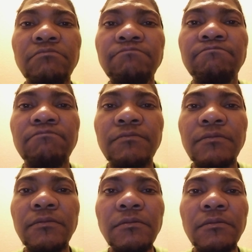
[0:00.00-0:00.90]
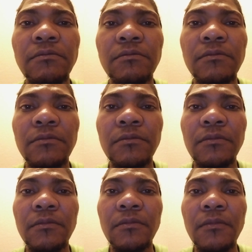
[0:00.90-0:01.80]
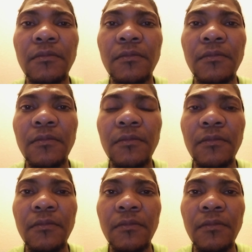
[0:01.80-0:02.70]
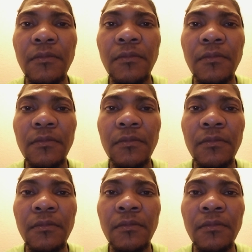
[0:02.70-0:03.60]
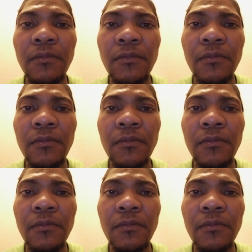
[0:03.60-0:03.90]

Nobody speaks.